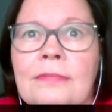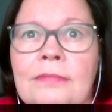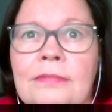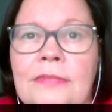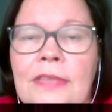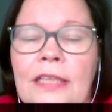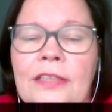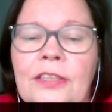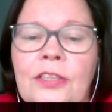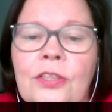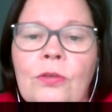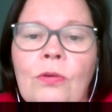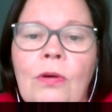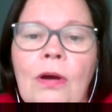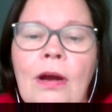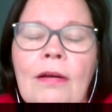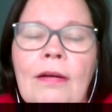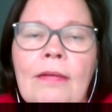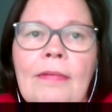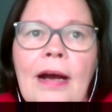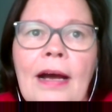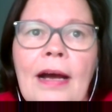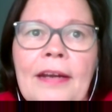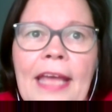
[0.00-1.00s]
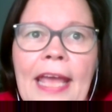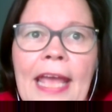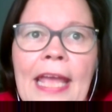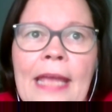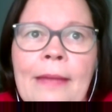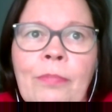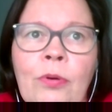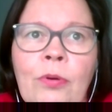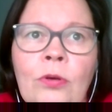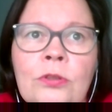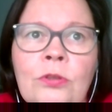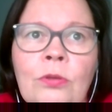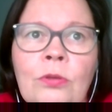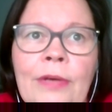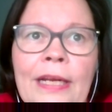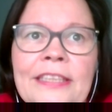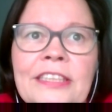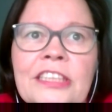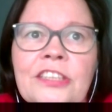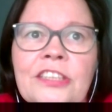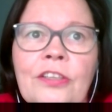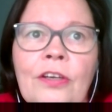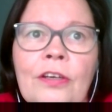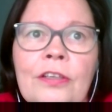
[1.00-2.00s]
that you are unable to
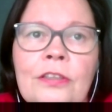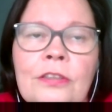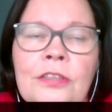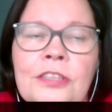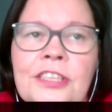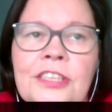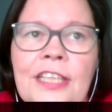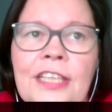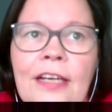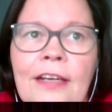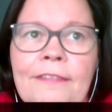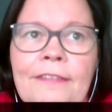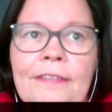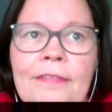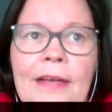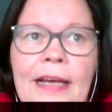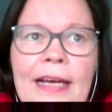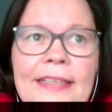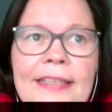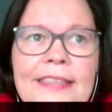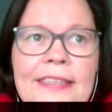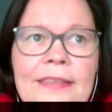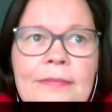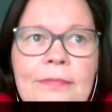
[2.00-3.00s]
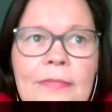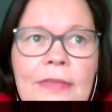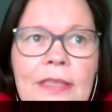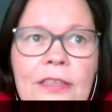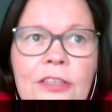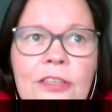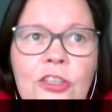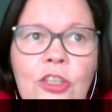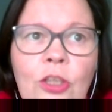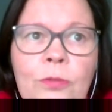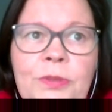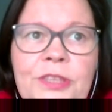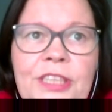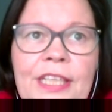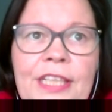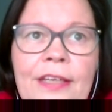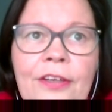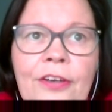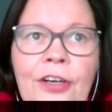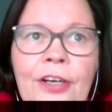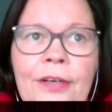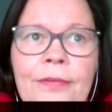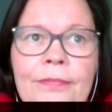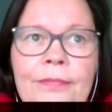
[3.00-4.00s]
register yourself as job
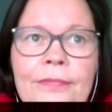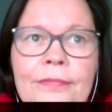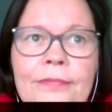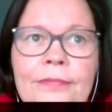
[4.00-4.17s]
seeker.